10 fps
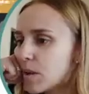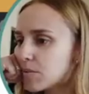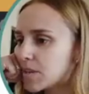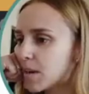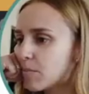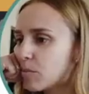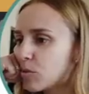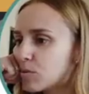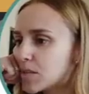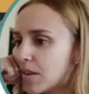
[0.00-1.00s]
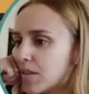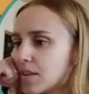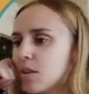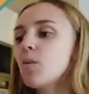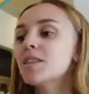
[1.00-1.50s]
able to get my boobs out of
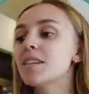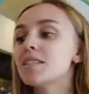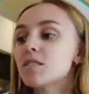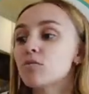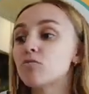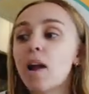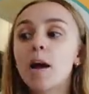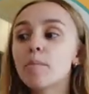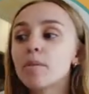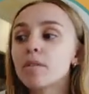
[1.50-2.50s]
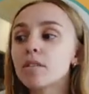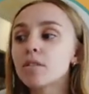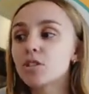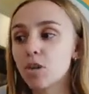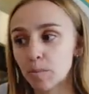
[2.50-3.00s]
that. Oh, it says it's a wrap
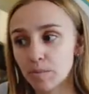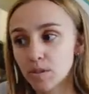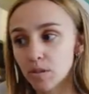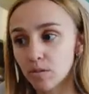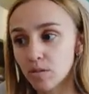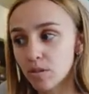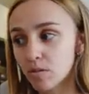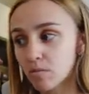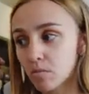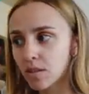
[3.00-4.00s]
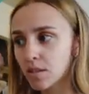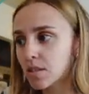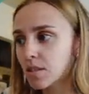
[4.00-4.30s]
jumpsuit. This